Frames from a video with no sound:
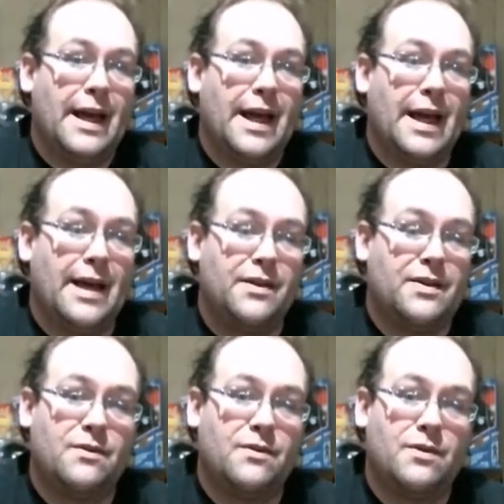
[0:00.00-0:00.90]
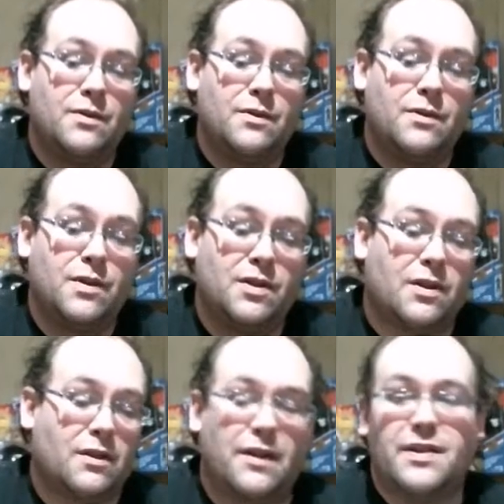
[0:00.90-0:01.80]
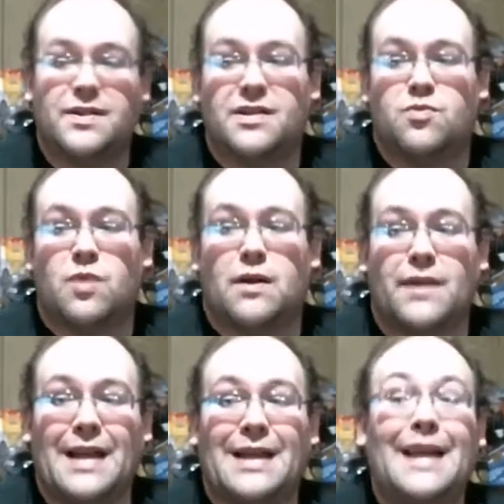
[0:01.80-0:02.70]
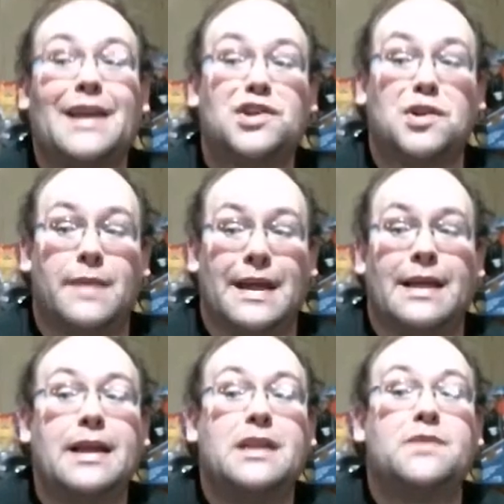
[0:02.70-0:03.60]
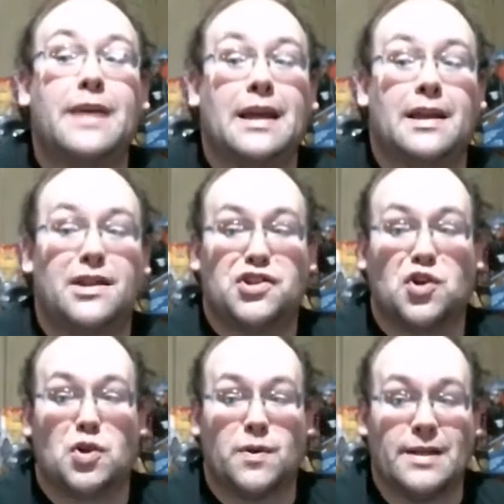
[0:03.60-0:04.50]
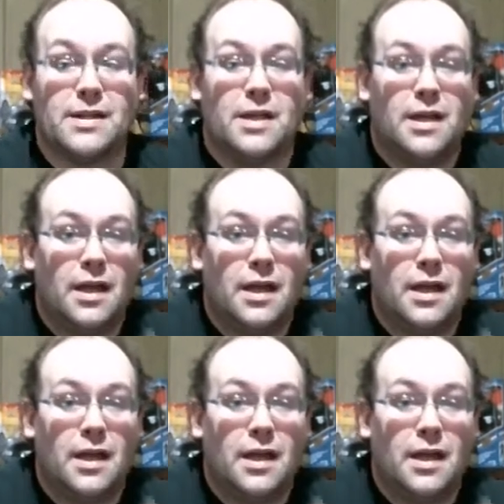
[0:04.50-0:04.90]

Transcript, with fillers: and clearly this is where they need to be. They need to be in this tournament.